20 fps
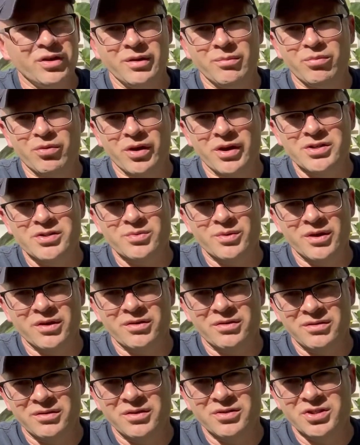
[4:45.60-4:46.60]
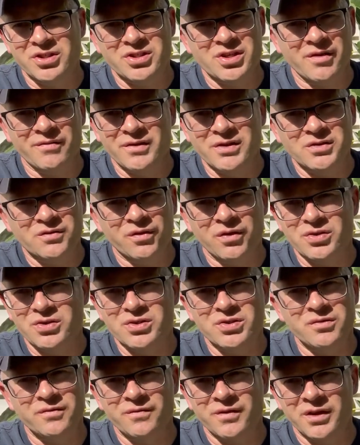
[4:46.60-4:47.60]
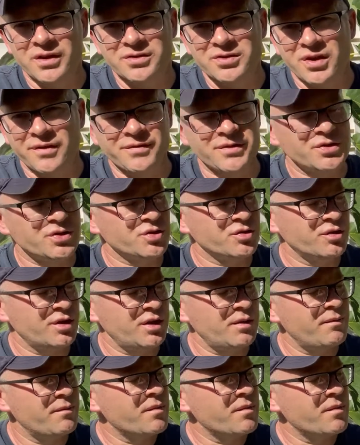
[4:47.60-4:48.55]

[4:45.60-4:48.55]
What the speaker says: impressed with just off these first 2 figs off this tree.